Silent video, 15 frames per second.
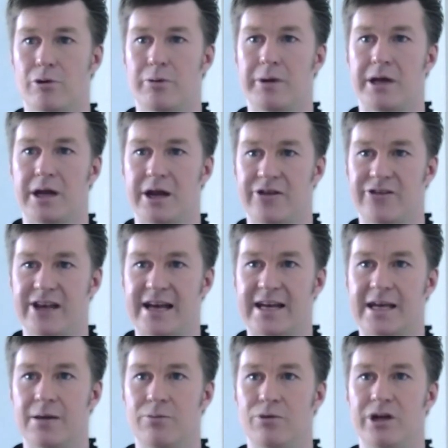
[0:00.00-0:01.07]
we can attack
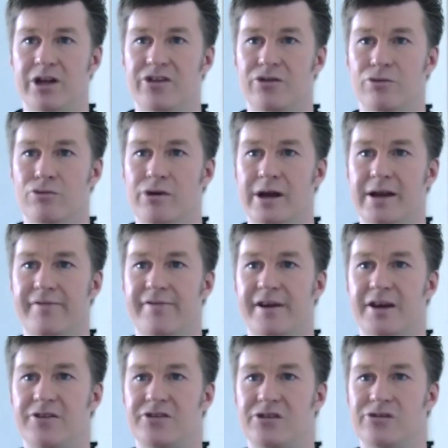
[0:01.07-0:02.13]
him, we need to ready
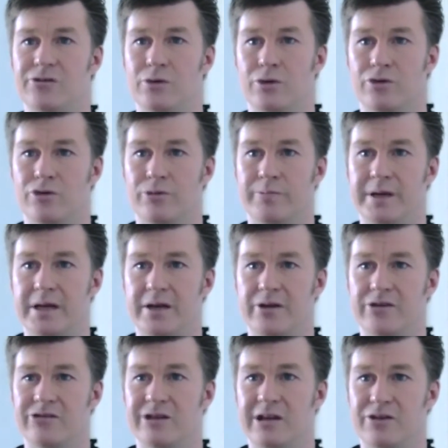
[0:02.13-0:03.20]
phasers or
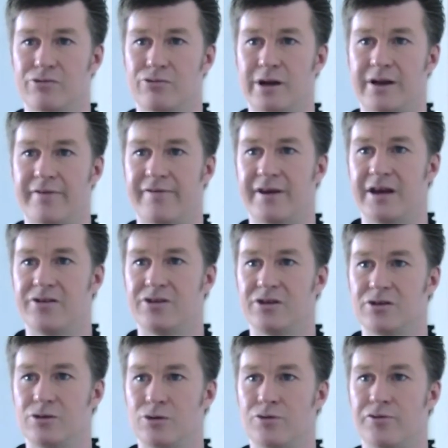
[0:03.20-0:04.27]
torpedoes. Select ready
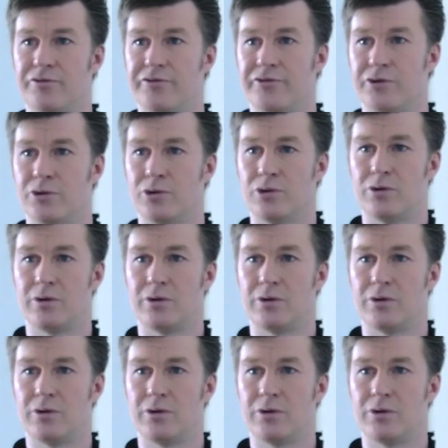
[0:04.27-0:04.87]
phasers, all 4.